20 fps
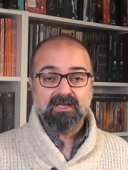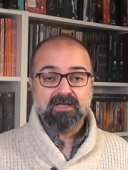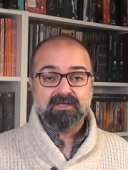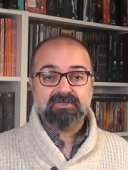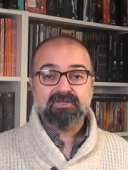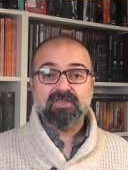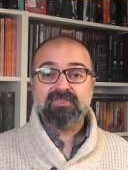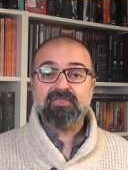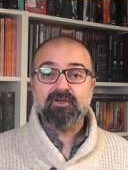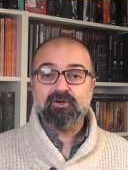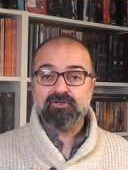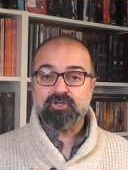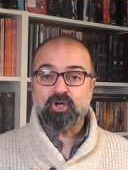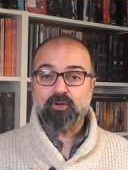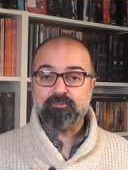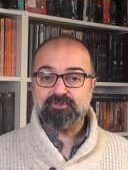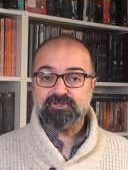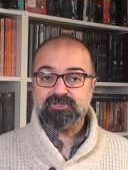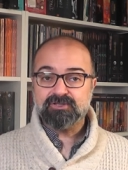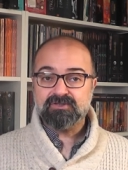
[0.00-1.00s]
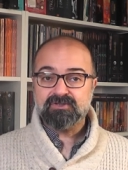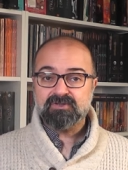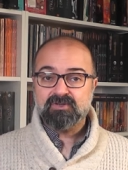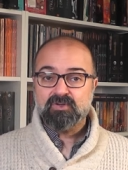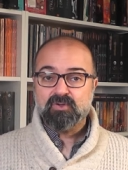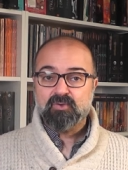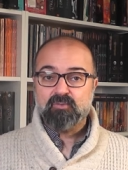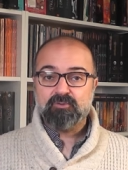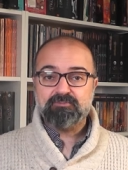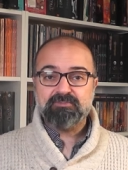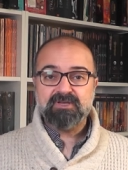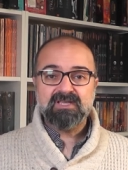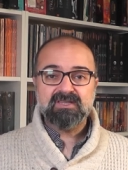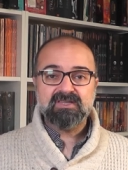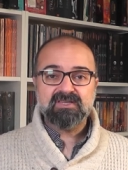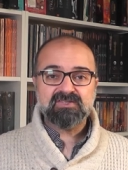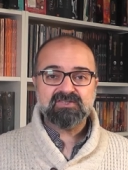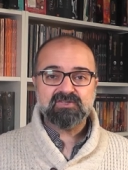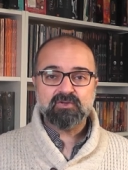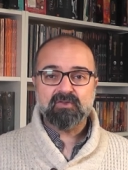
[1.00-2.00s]
The third option would be the
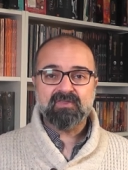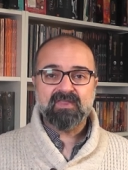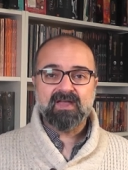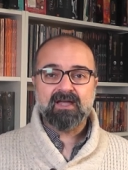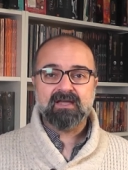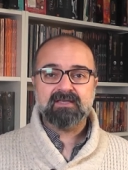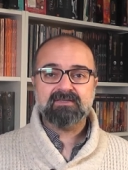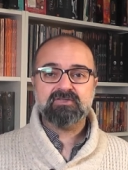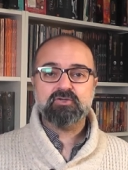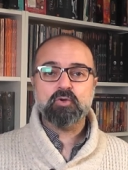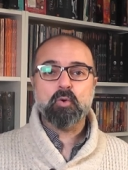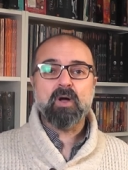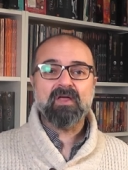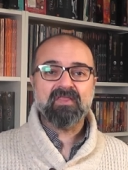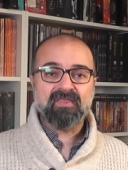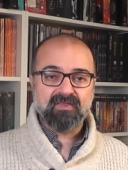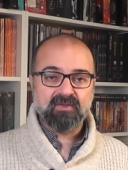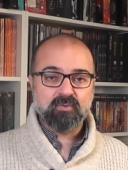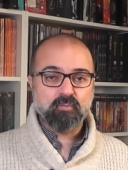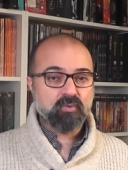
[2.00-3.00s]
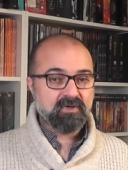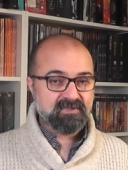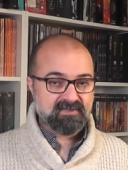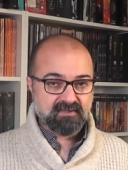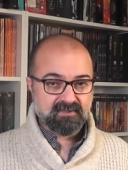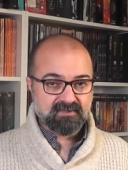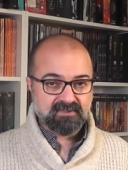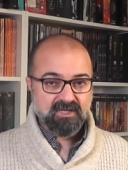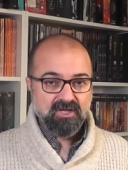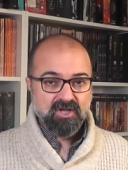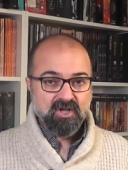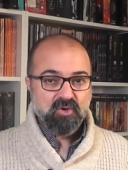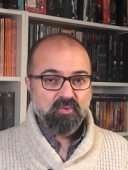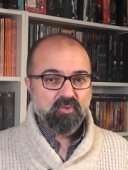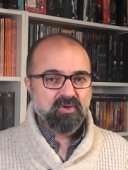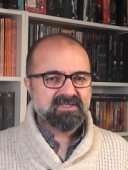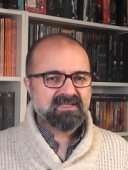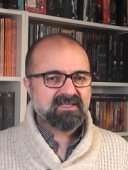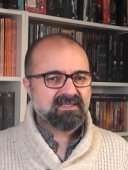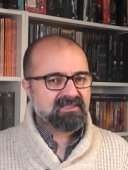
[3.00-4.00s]
Sothoth Doathi Wizard, who
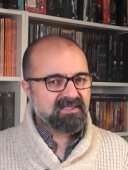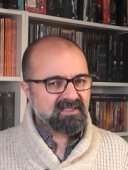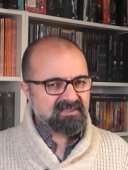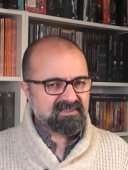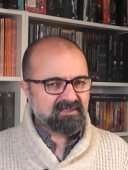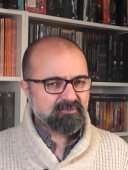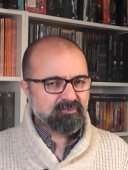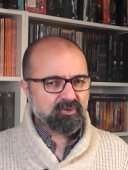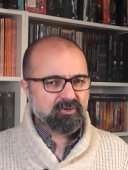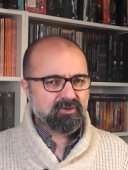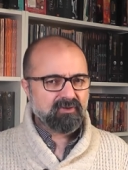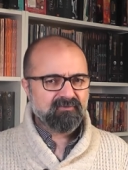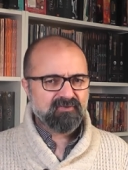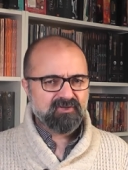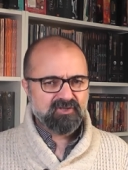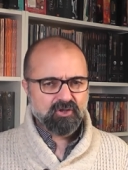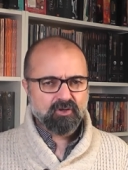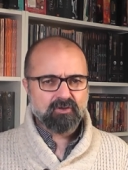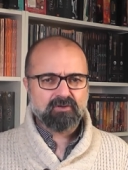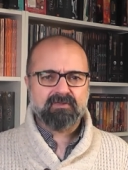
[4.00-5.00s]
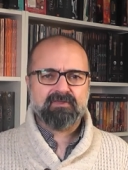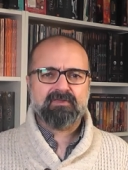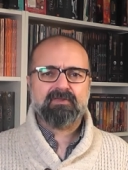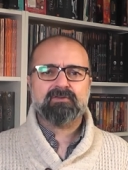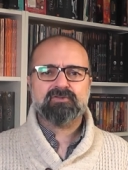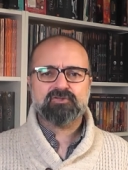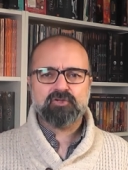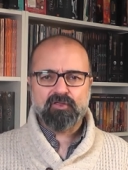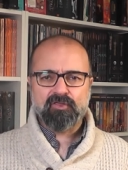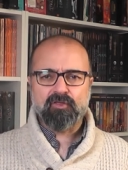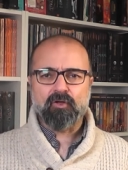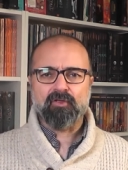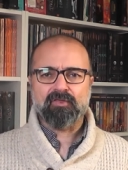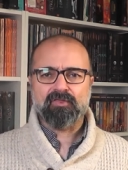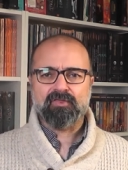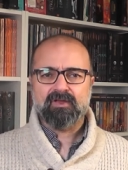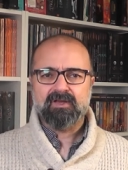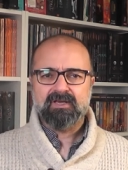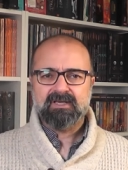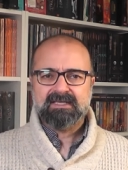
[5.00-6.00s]
is a disciple of Yog-Sothoth.
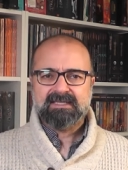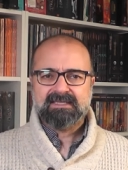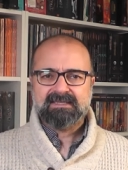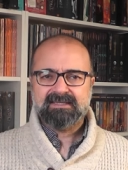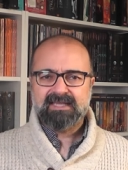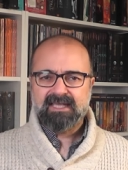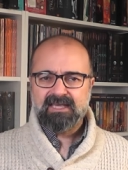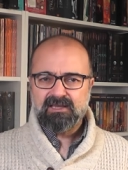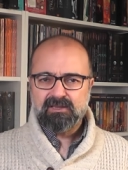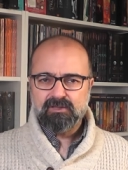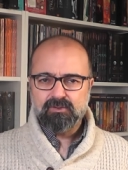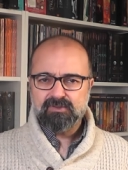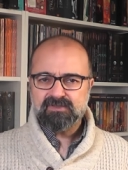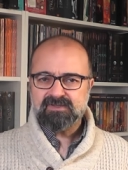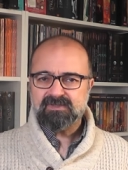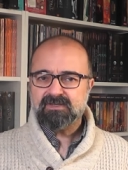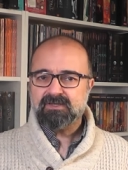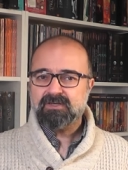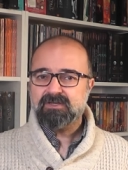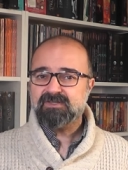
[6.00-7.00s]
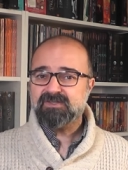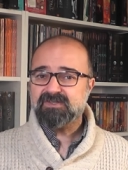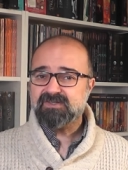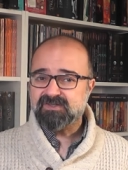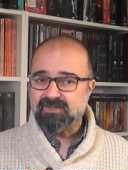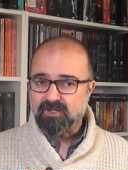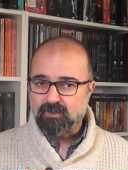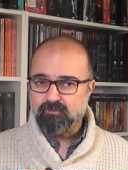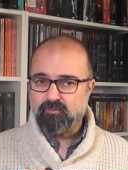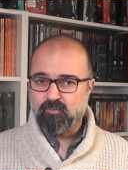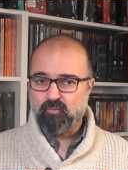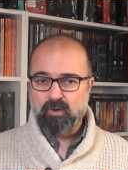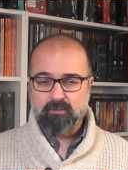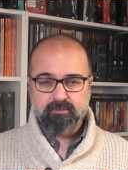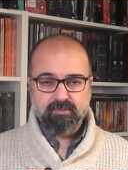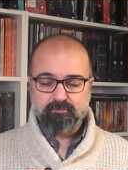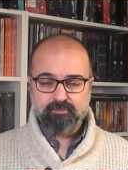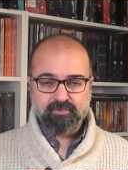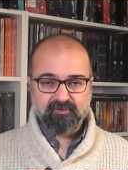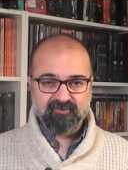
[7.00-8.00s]
They lose some
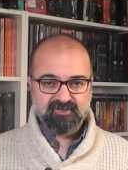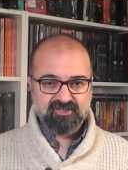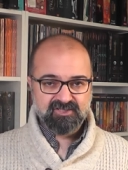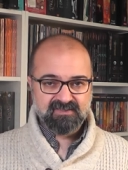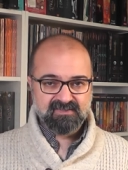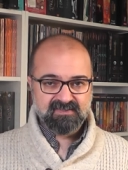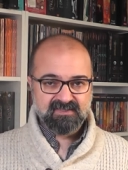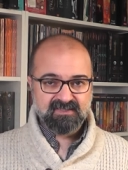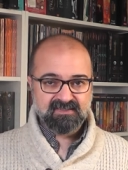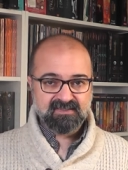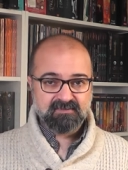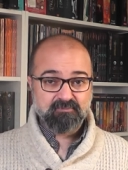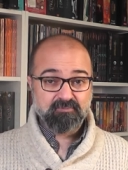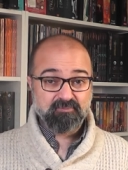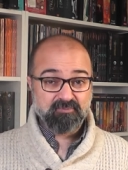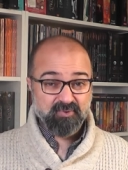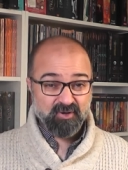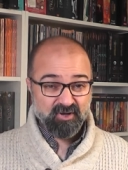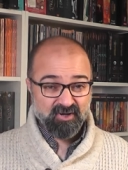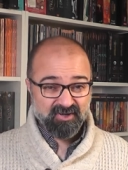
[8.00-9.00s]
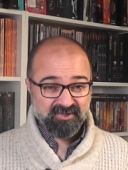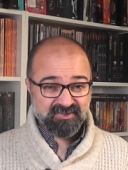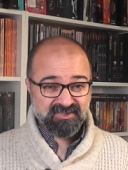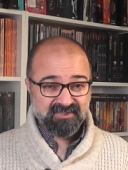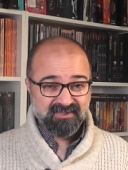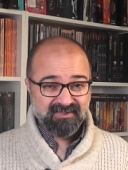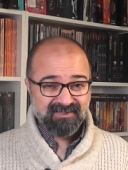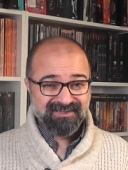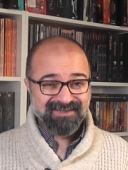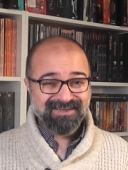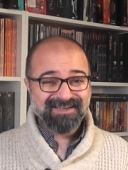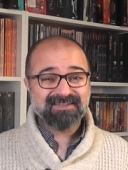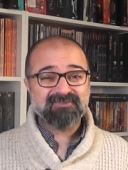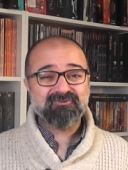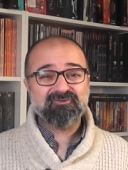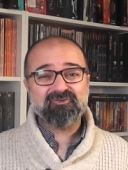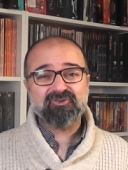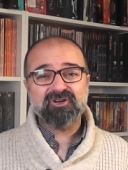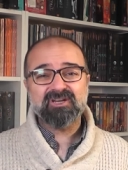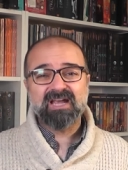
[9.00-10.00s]
weapon proficiencies, but get
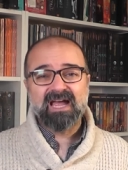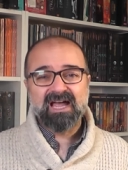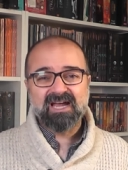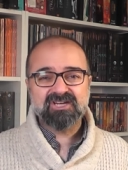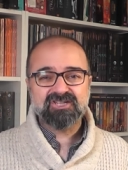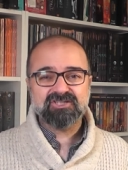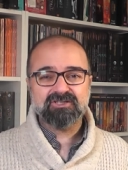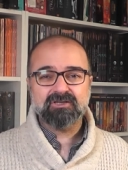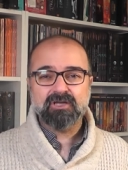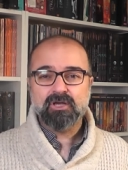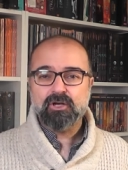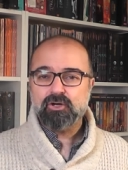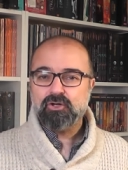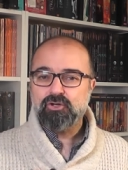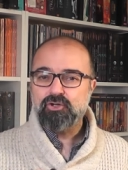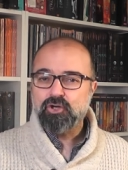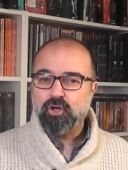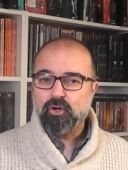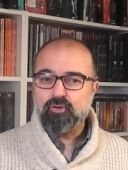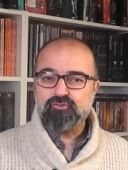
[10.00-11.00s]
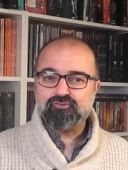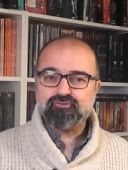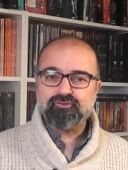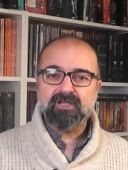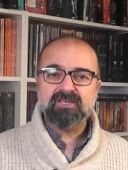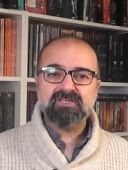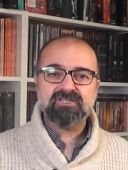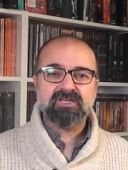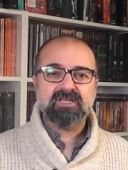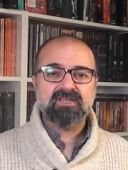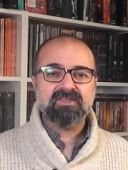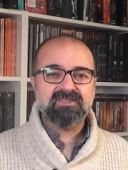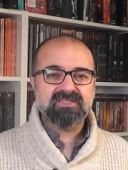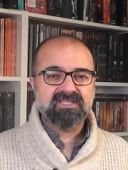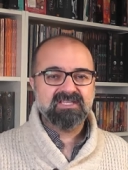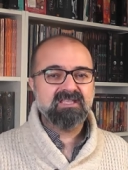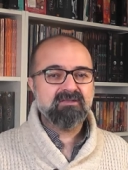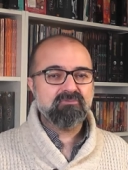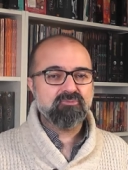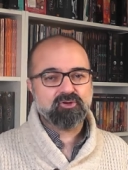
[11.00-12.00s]
free action low-range
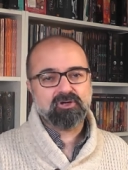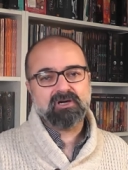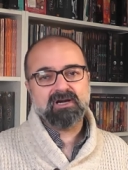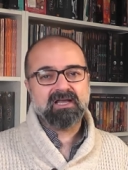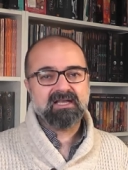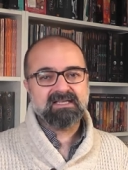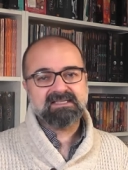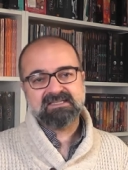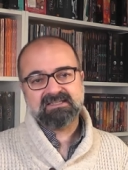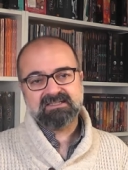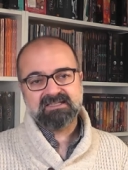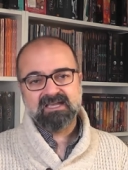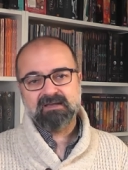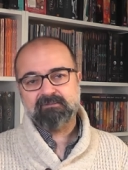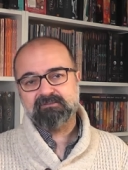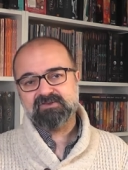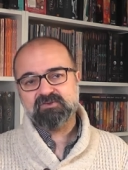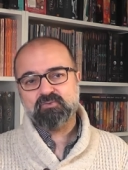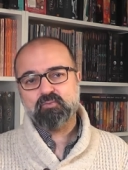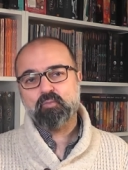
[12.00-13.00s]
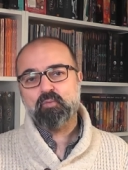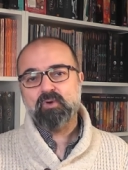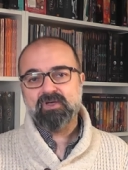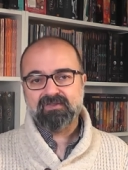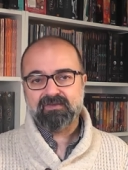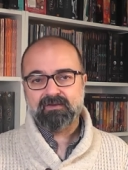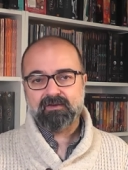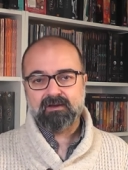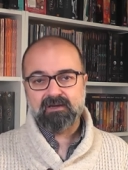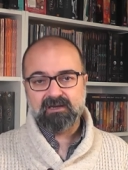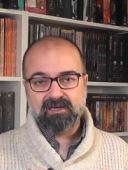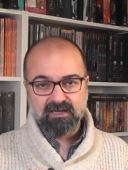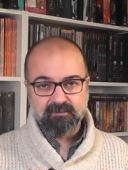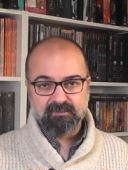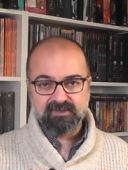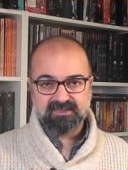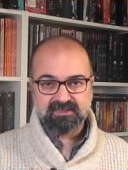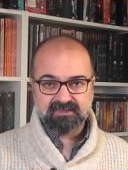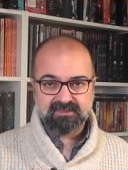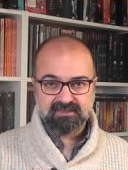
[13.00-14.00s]
demoralized attempts with
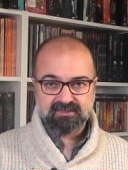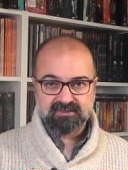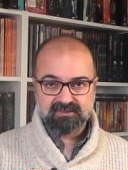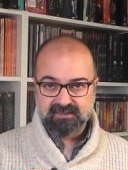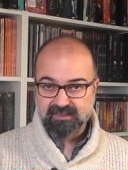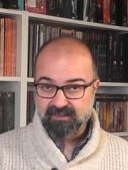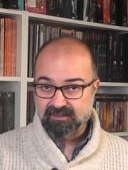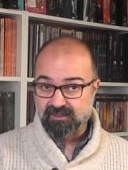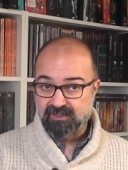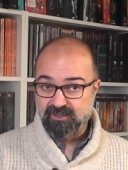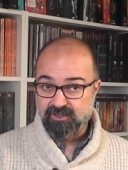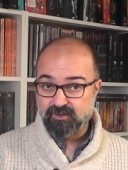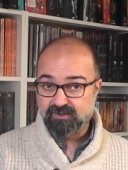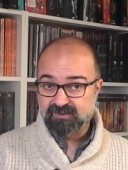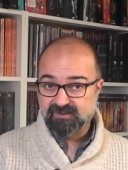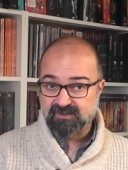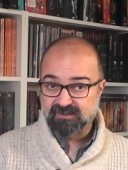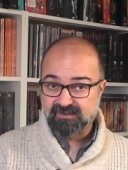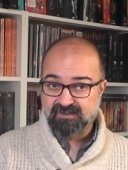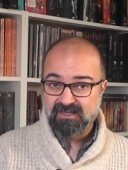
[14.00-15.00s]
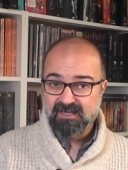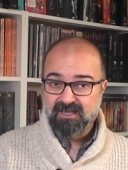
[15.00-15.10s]
limited daily uses,